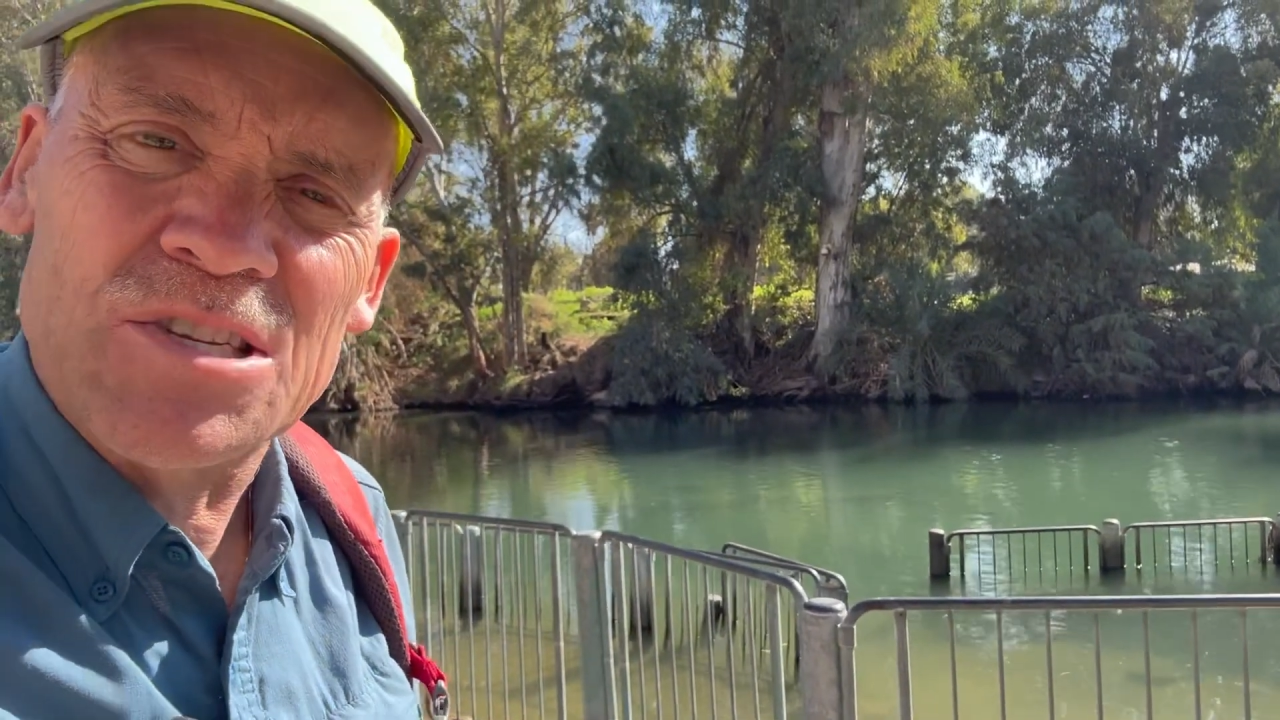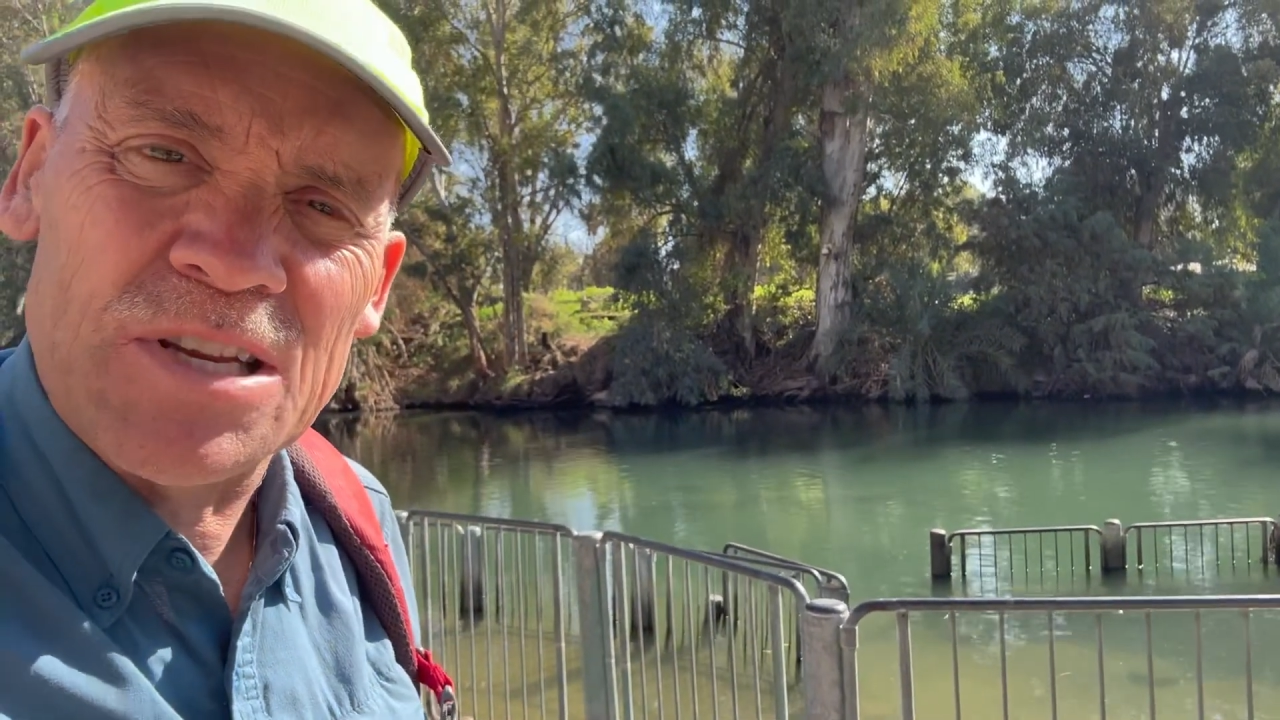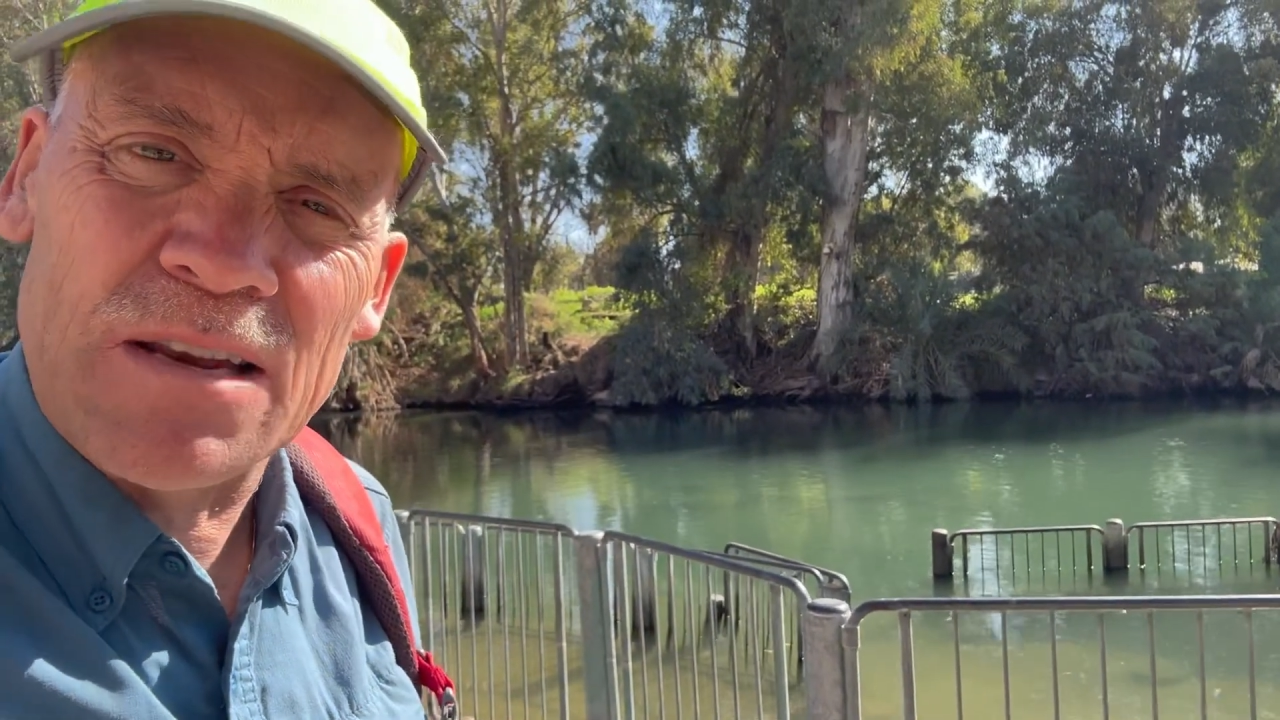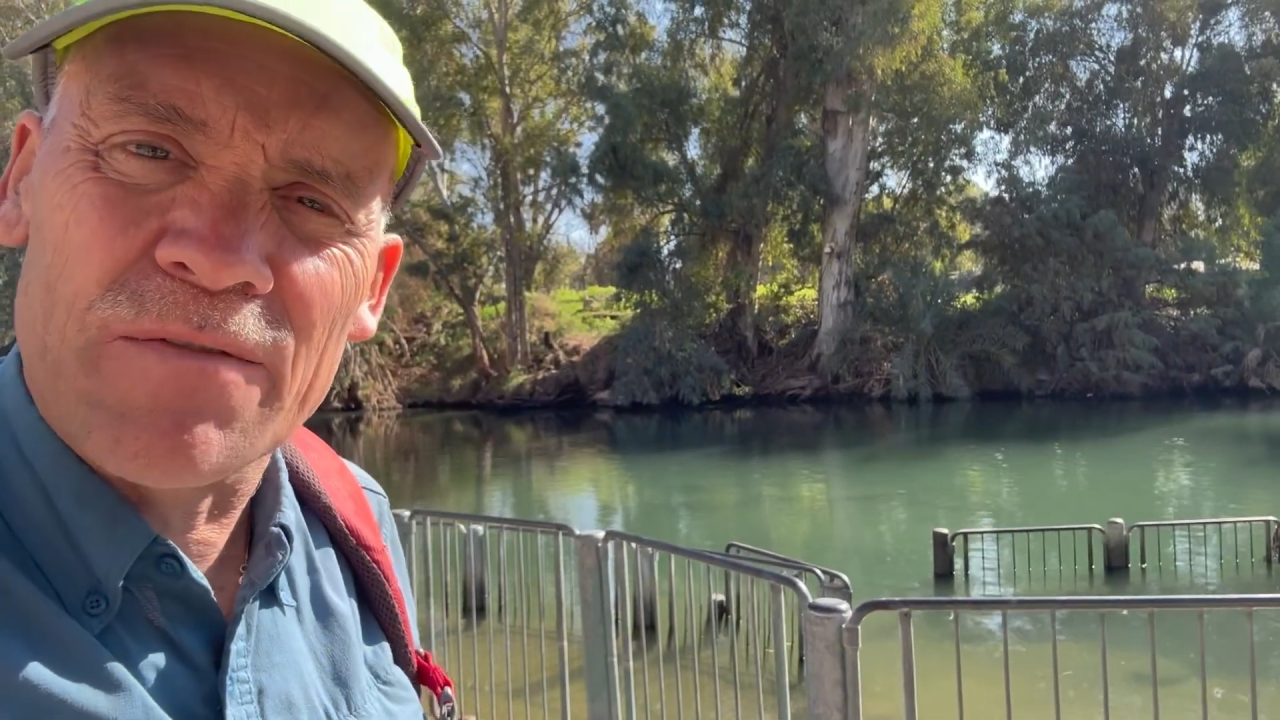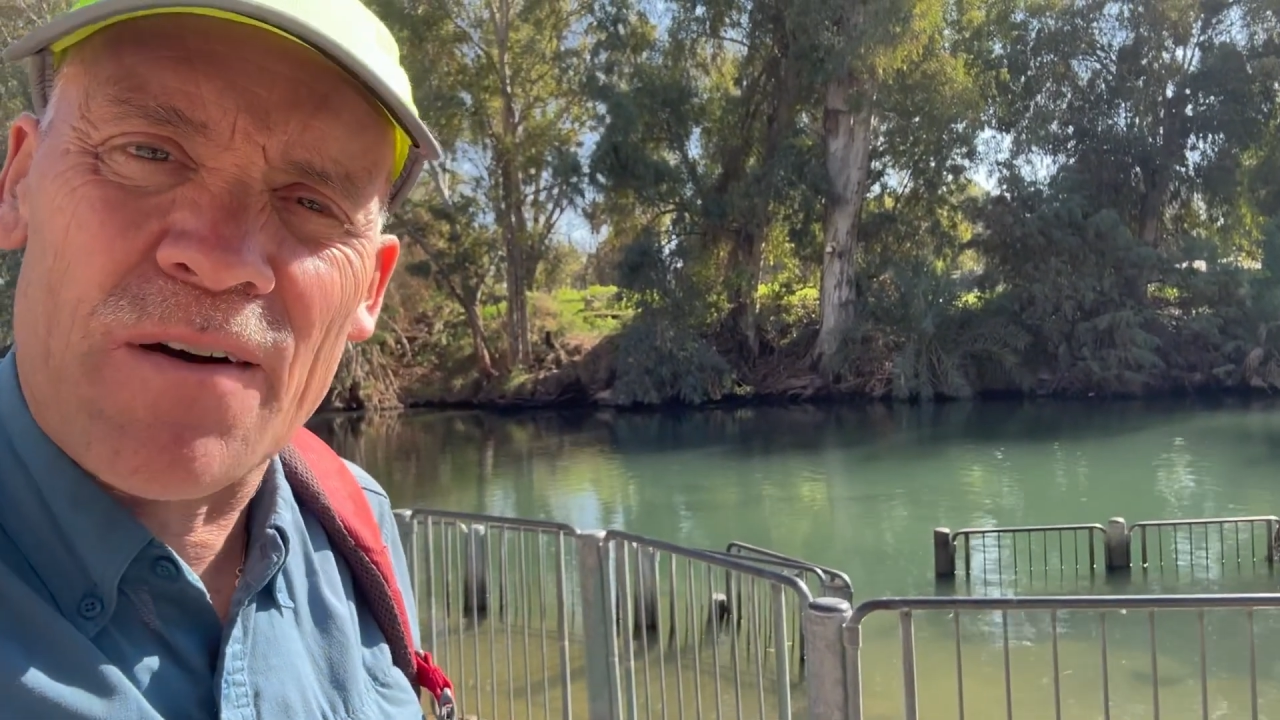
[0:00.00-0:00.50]

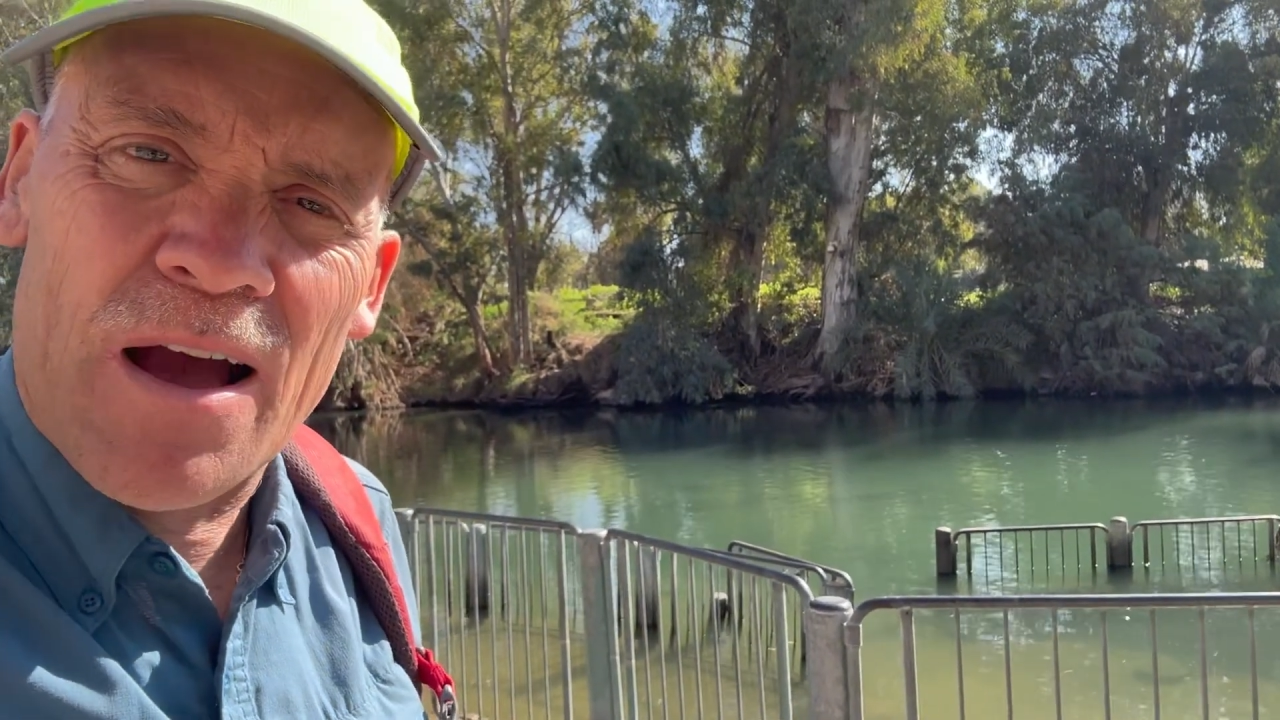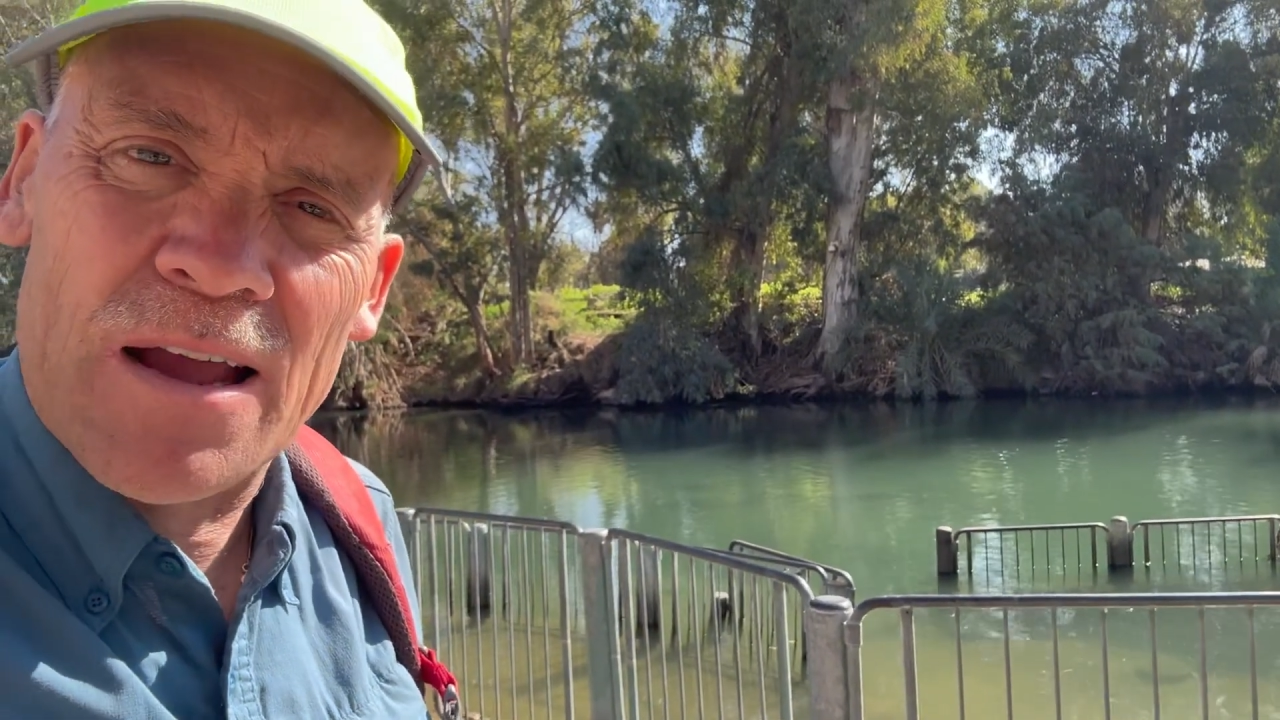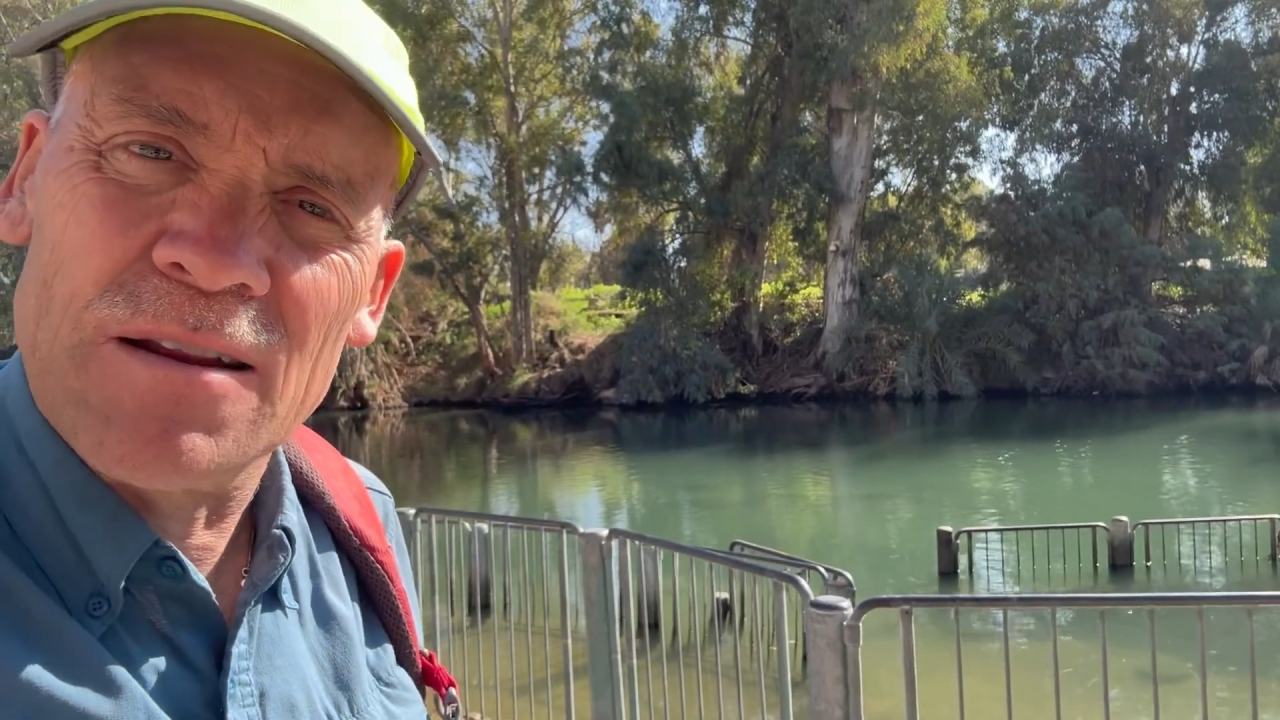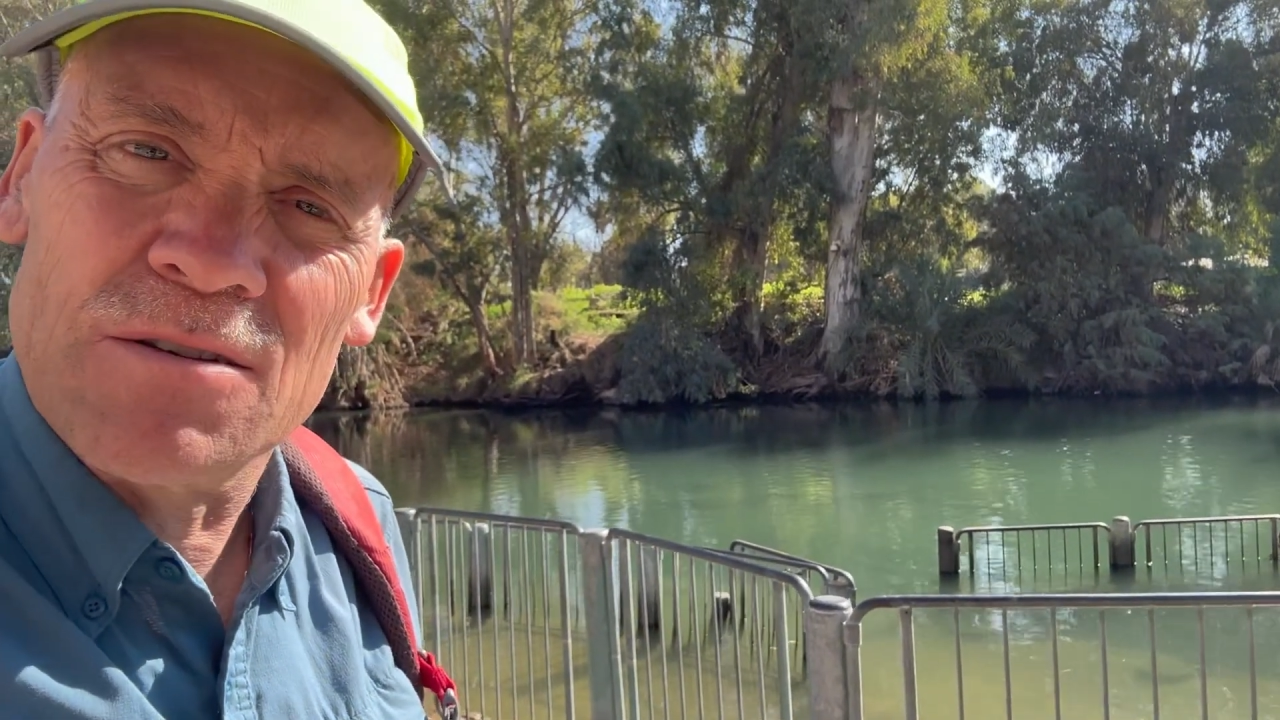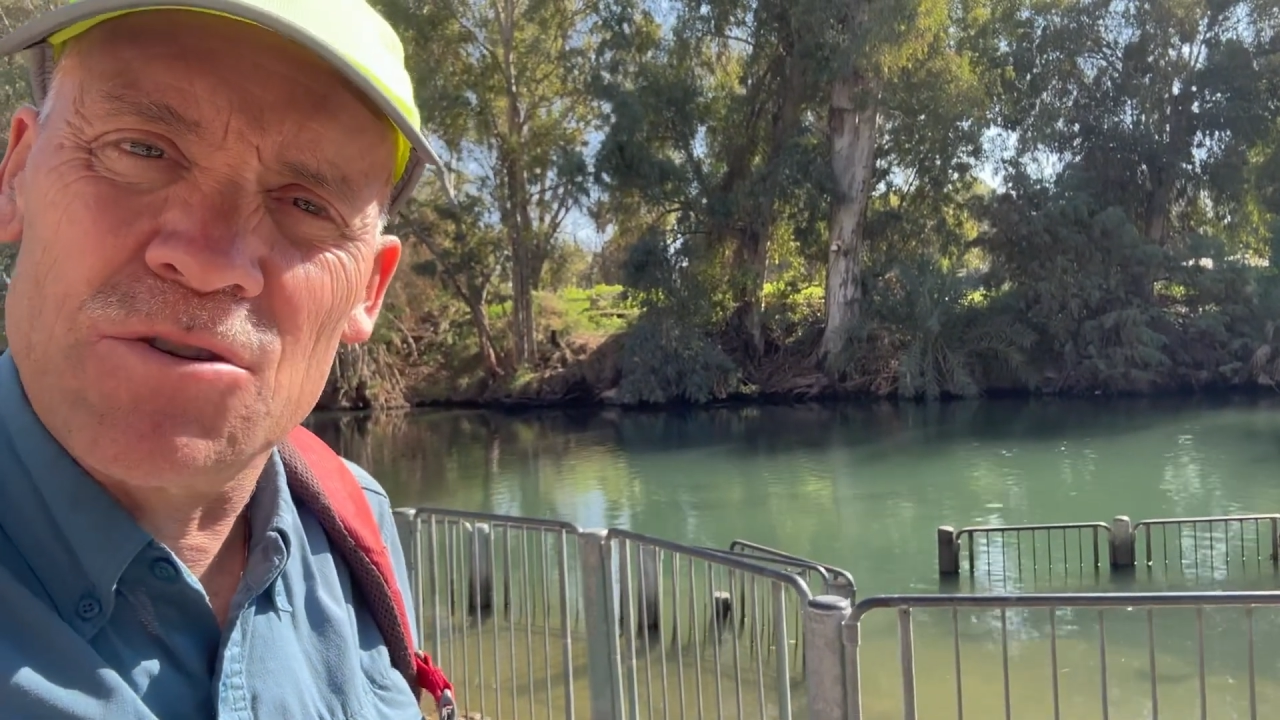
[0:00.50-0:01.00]
signifying